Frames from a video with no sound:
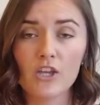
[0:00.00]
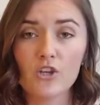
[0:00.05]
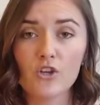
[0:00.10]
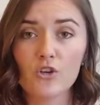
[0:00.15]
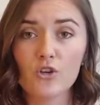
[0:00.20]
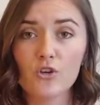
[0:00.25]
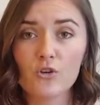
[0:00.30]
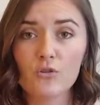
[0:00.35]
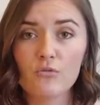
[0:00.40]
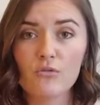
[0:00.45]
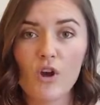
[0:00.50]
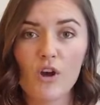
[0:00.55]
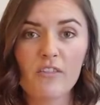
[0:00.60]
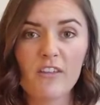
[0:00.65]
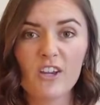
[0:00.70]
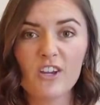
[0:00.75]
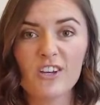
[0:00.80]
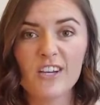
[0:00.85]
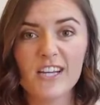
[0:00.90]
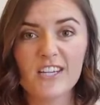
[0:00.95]
you know
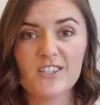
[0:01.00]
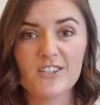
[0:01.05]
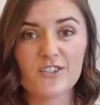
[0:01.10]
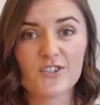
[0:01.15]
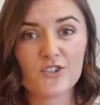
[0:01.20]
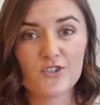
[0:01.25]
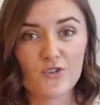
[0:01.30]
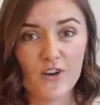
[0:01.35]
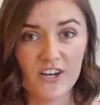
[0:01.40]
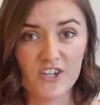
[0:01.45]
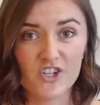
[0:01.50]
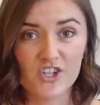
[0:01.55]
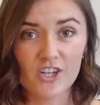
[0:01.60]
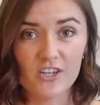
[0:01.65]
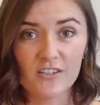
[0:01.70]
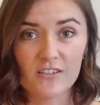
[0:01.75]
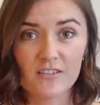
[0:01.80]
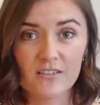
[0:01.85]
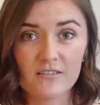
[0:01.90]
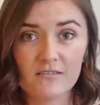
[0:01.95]
that you need to stretch
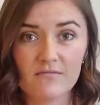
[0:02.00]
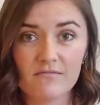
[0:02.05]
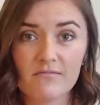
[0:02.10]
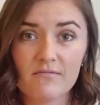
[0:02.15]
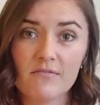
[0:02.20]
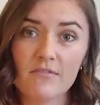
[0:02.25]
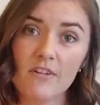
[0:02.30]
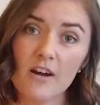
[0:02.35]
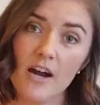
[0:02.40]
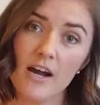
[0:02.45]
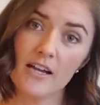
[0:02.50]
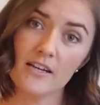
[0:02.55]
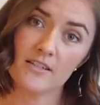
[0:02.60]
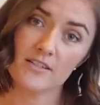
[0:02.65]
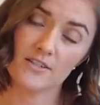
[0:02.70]
it, right?